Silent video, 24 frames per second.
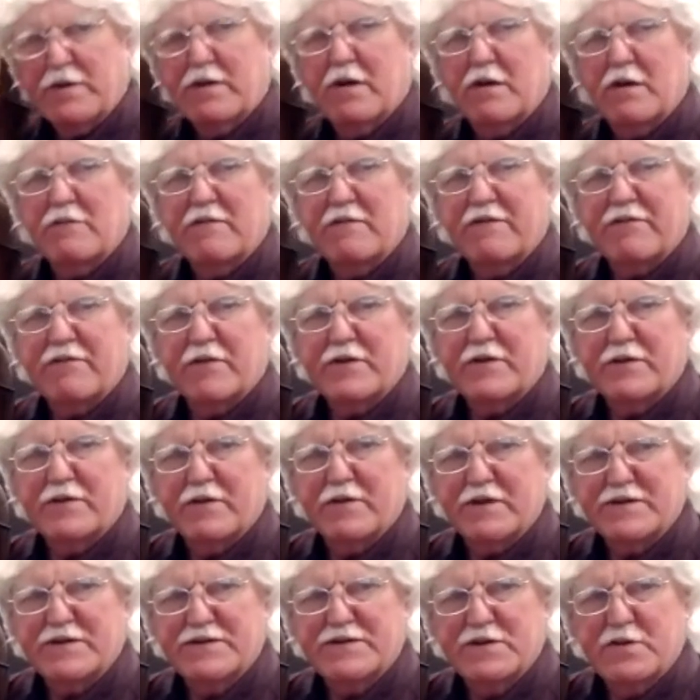refer to it as
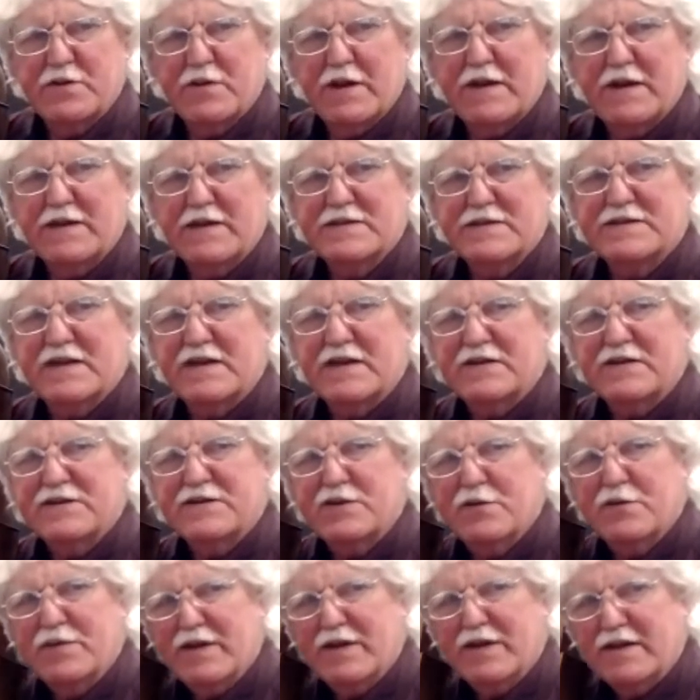2 A's and 2
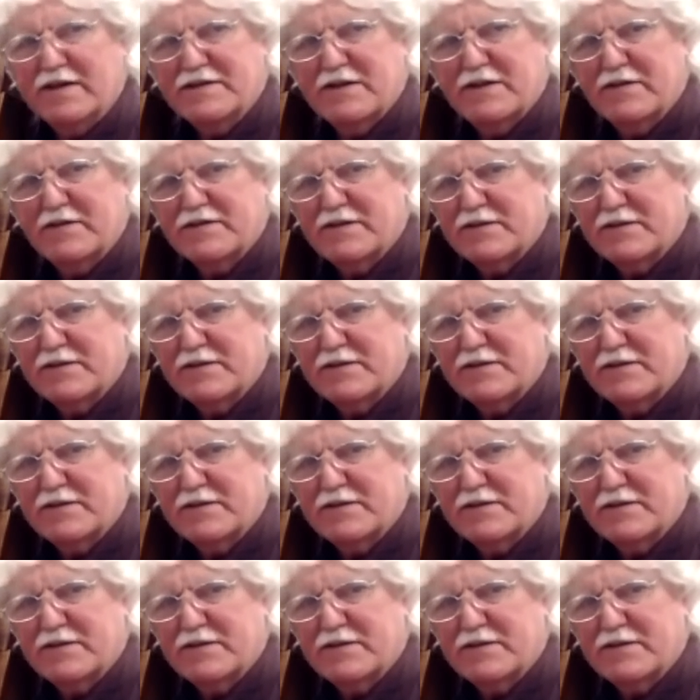B's. Here's the